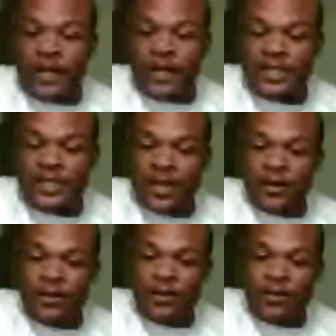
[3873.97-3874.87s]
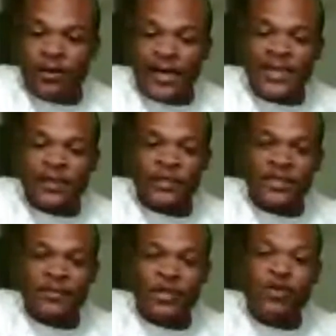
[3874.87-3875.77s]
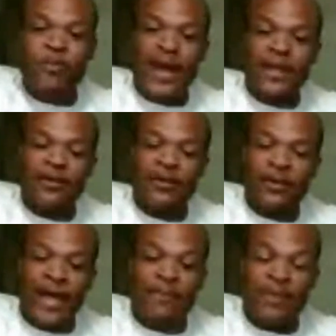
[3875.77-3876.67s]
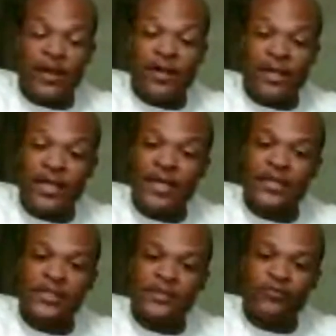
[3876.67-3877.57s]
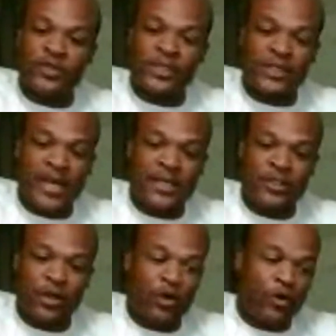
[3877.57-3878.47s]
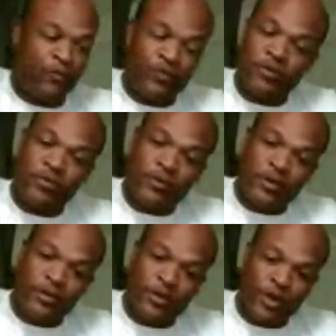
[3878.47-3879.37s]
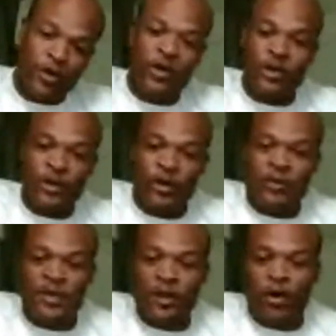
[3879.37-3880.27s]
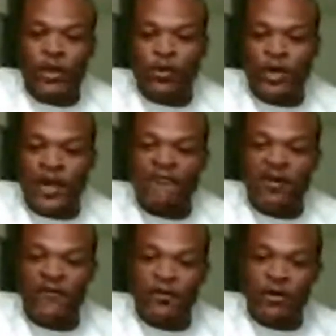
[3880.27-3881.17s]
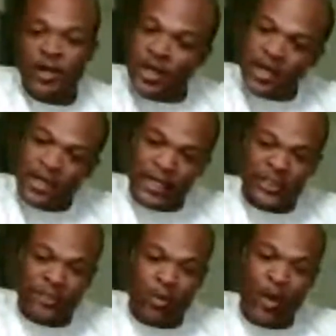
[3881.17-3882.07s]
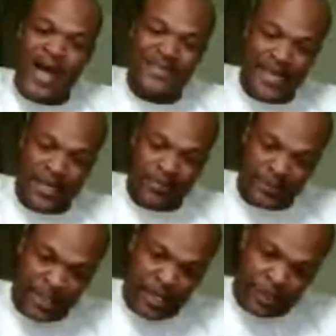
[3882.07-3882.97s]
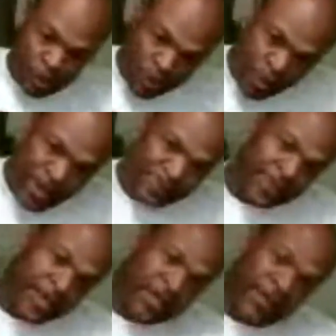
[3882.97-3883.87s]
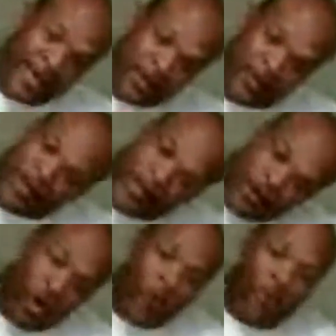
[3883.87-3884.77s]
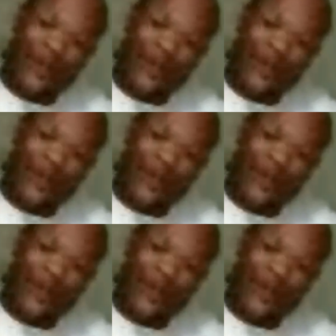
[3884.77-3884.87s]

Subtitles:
it, she said, "Oh, I think there's something you might like better than this." She's like, "So you're going to be the only one I've ever customer-wise let upstairs. So we went upstairs. We had to go up a